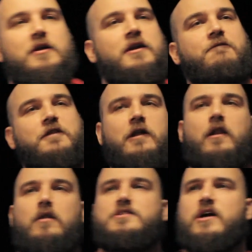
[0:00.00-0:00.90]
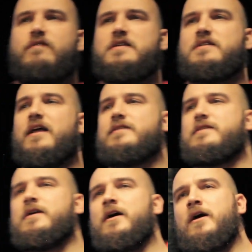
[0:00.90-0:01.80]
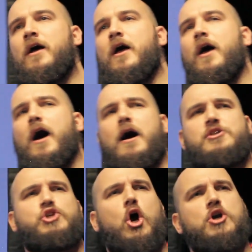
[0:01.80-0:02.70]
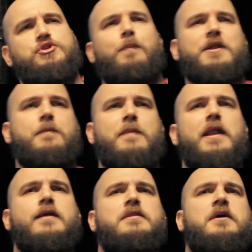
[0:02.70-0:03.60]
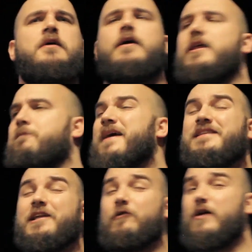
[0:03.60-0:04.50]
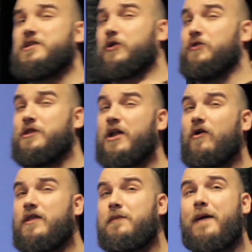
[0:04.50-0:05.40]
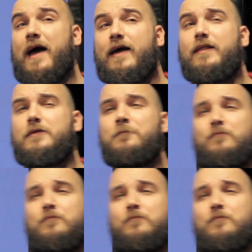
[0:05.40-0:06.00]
nifty little service that's charged by the minute. It basically runs a container in the backend